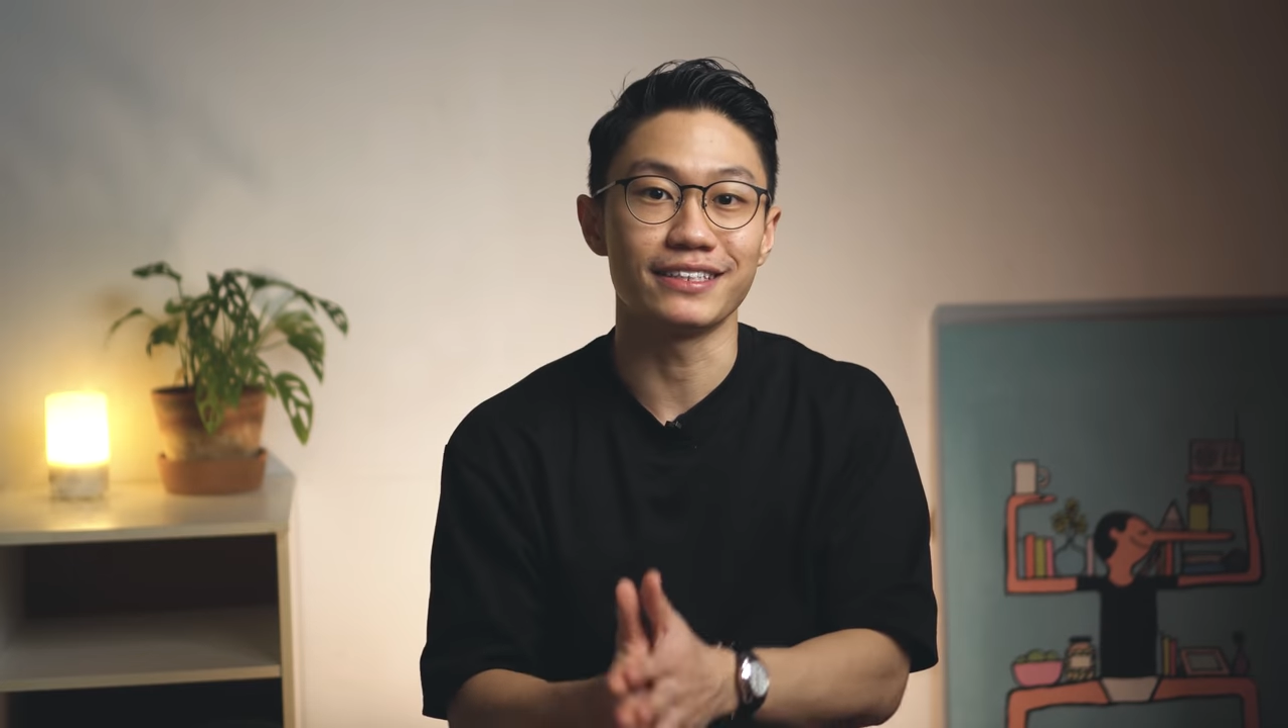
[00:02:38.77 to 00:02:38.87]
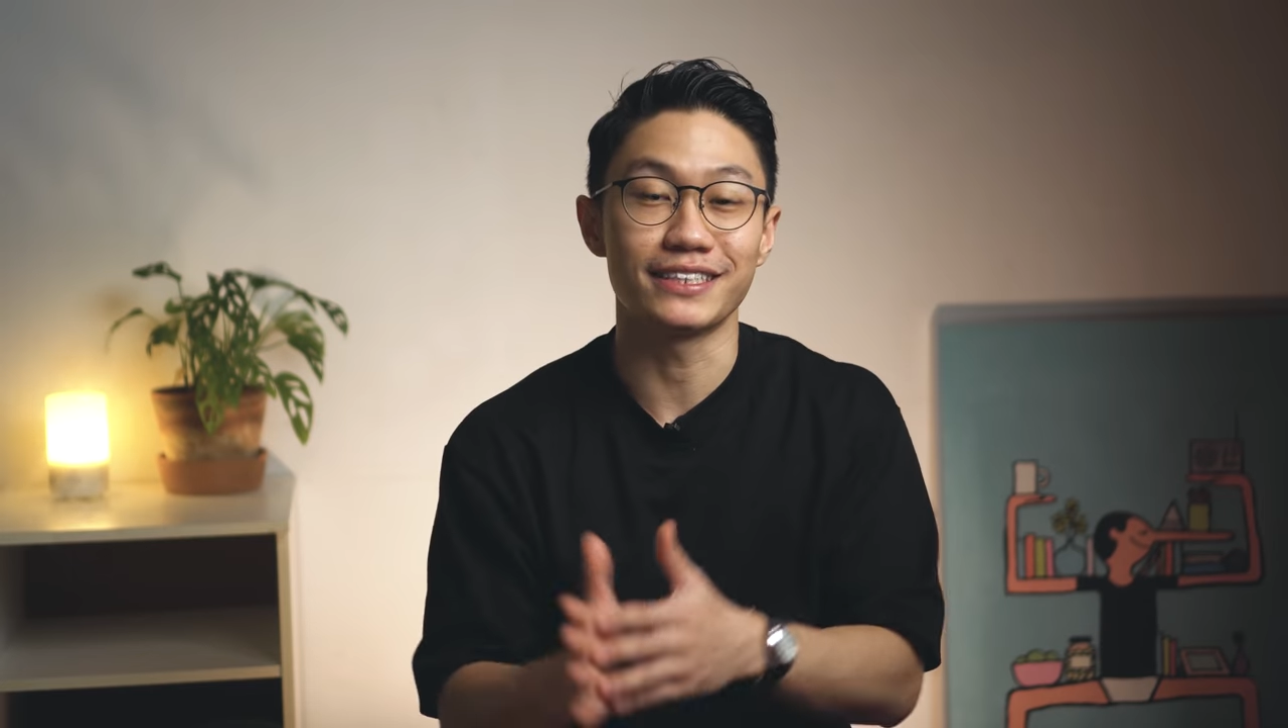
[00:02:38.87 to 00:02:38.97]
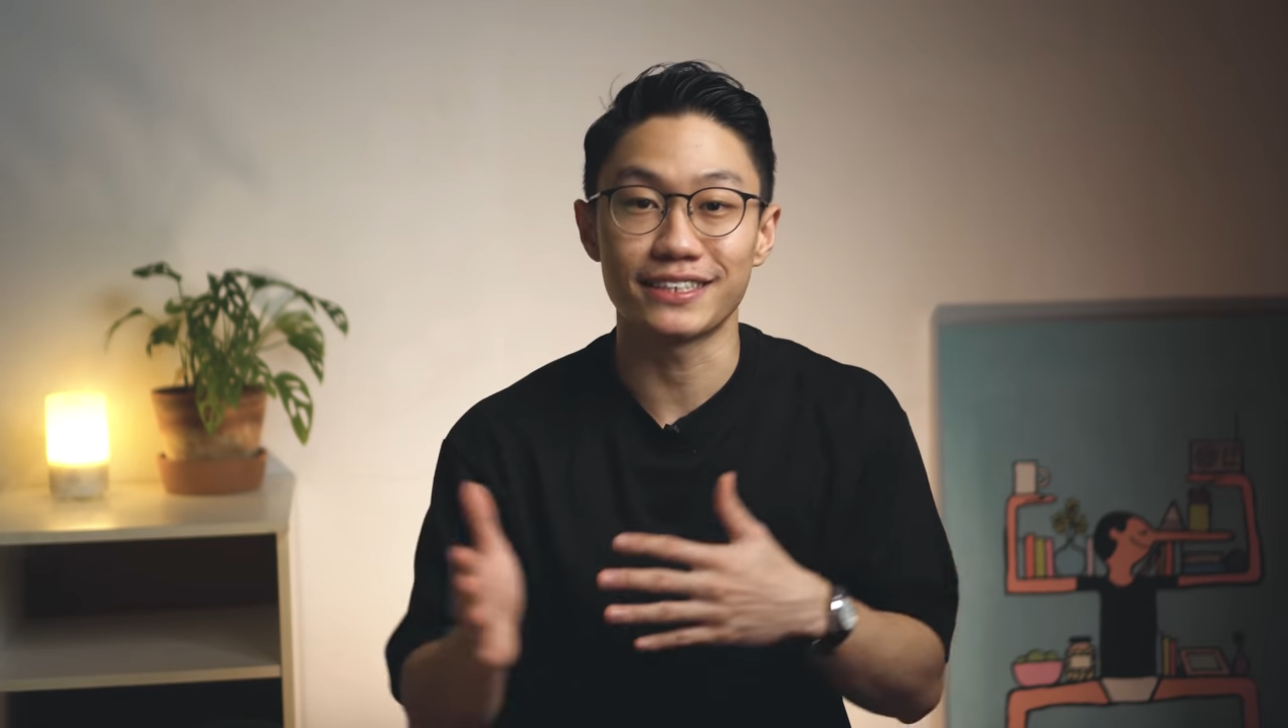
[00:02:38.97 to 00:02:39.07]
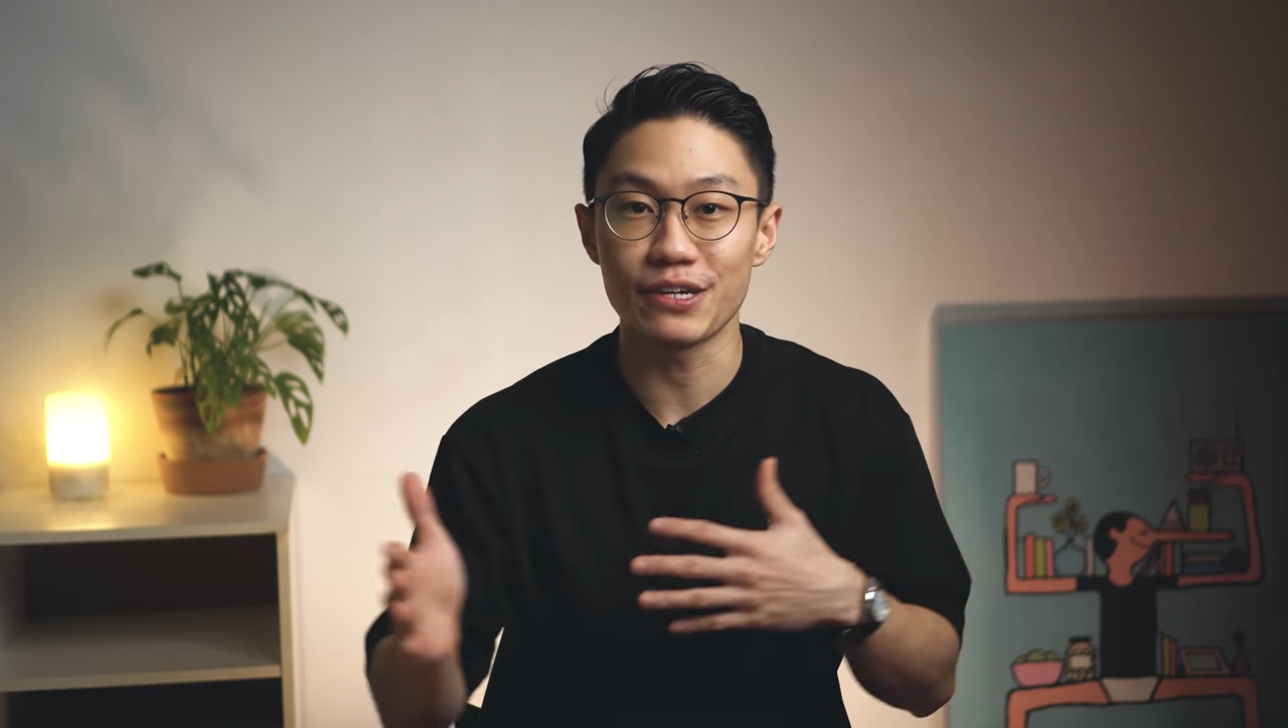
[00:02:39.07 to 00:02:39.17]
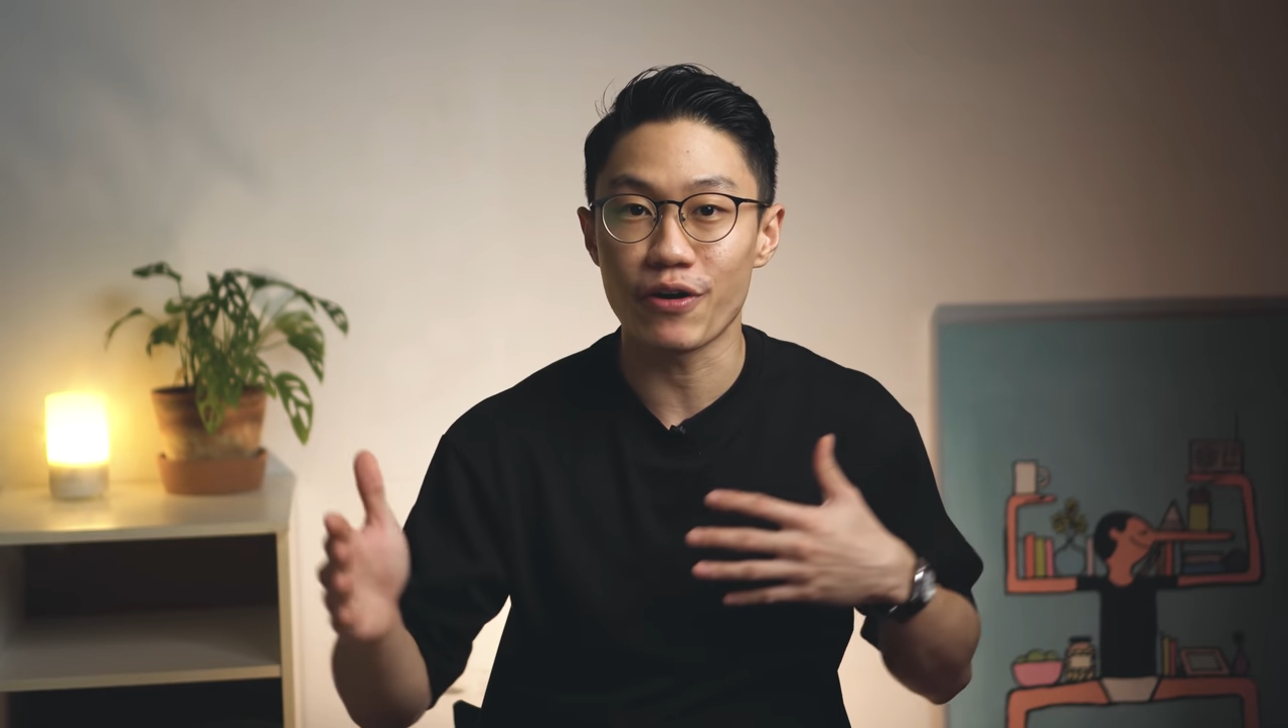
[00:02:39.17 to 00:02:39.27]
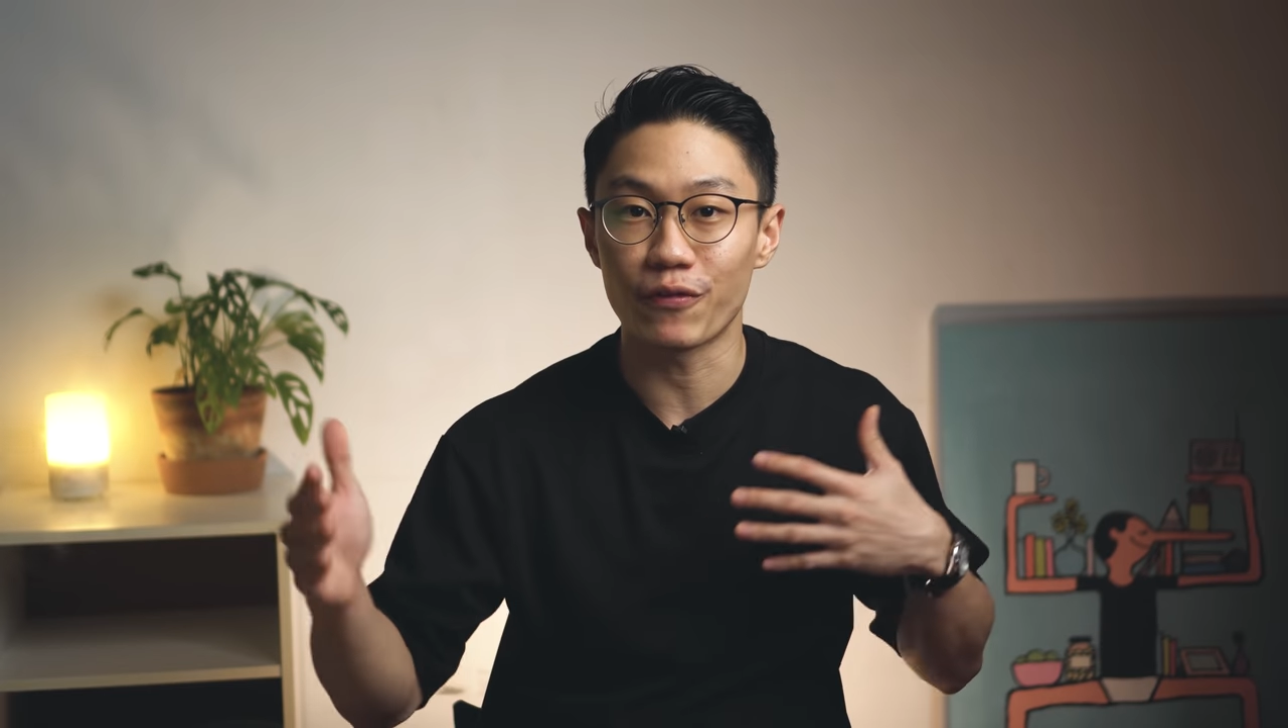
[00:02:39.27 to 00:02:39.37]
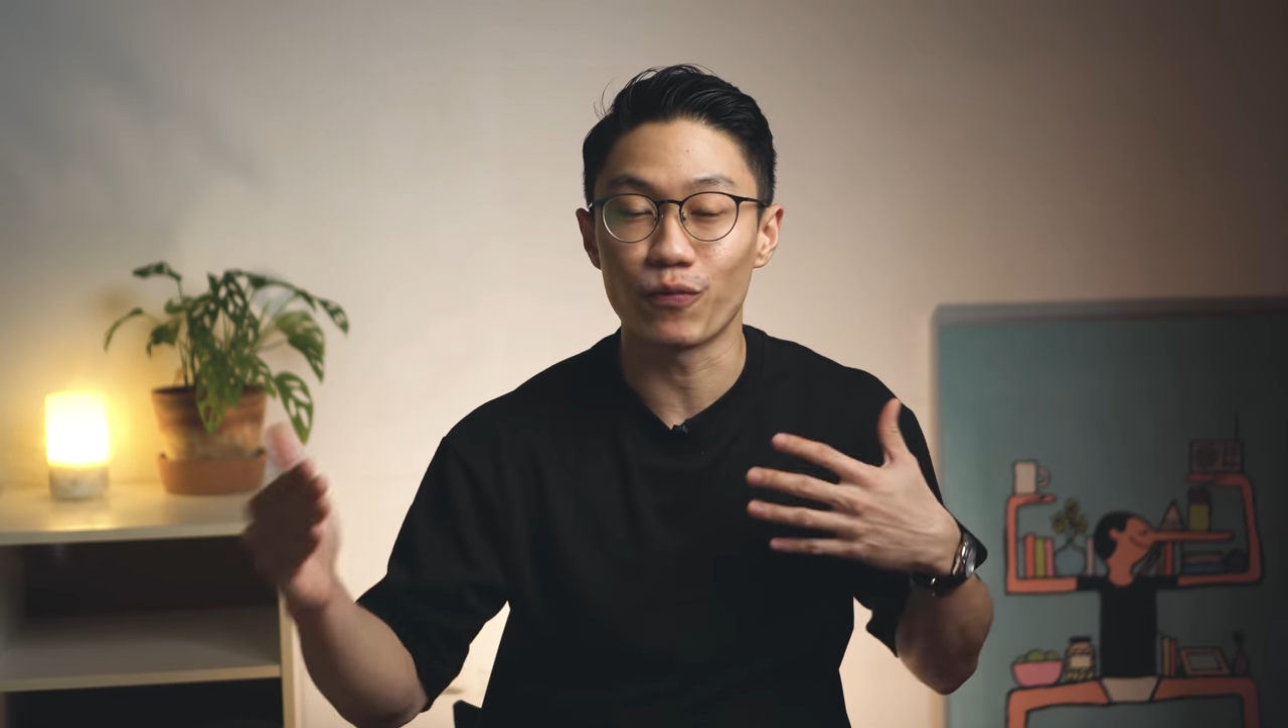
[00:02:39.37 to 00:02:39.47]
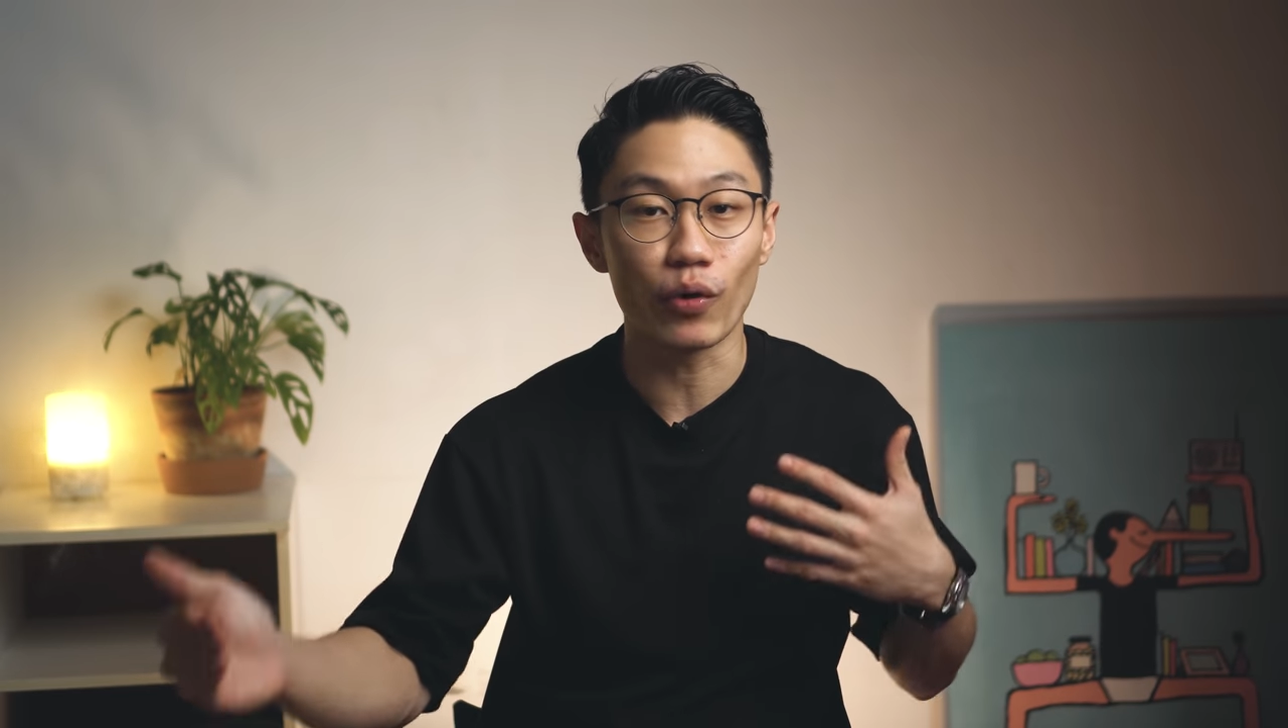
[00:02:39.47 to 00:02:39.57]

the sale of